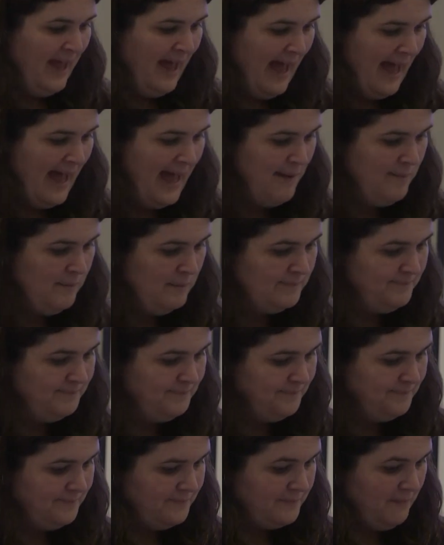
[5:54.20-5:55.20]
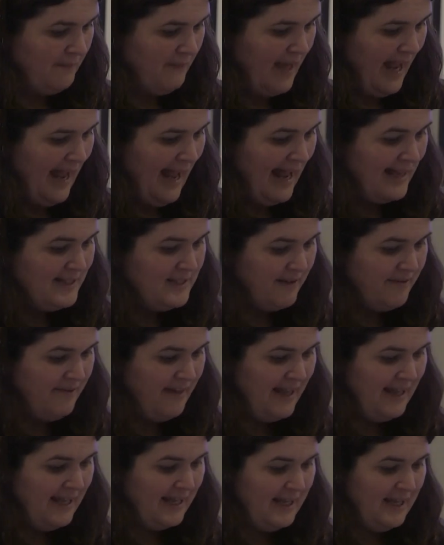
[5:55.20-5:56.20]
And I
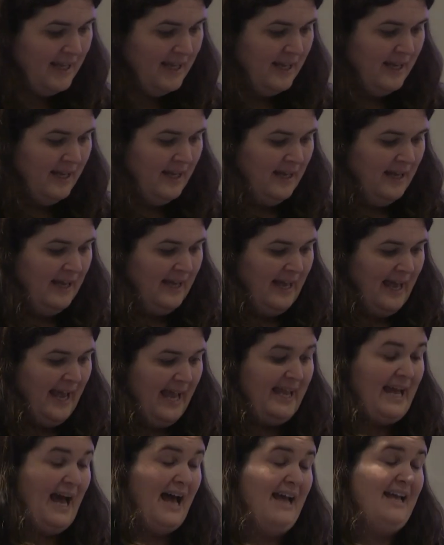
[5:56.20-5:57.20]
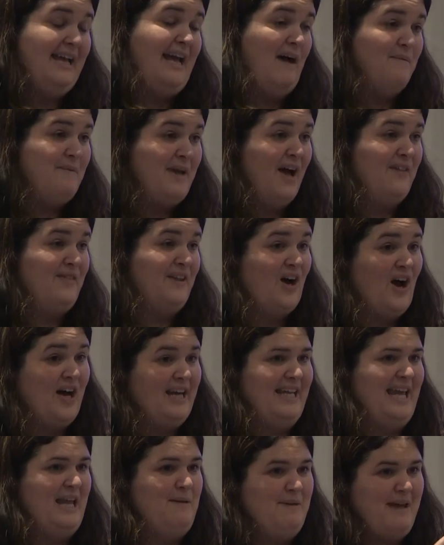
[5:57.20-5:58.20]
think it can be hard, the kind
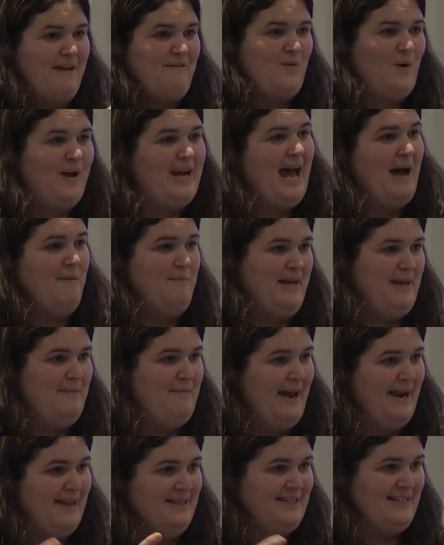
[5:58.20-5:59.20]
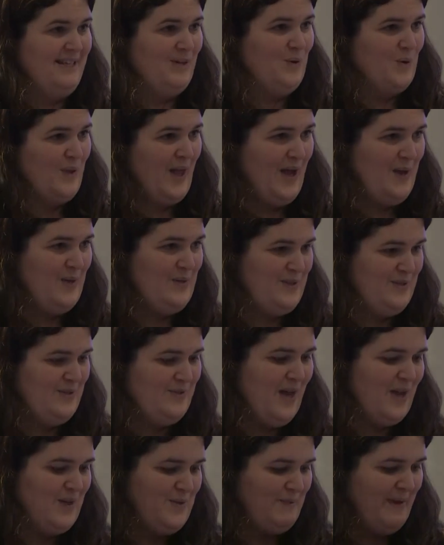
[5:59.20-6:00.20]
of keeping everyone happy, balancing all
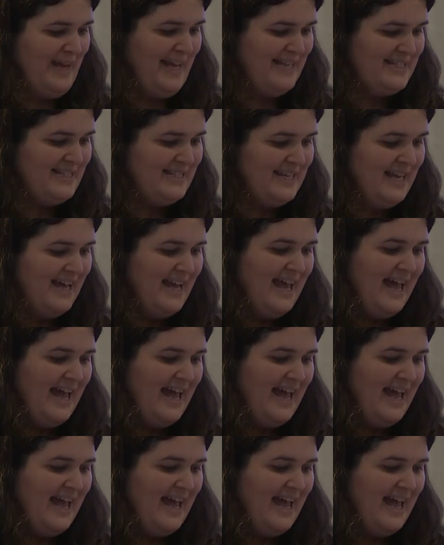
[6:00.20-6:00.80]
those bits.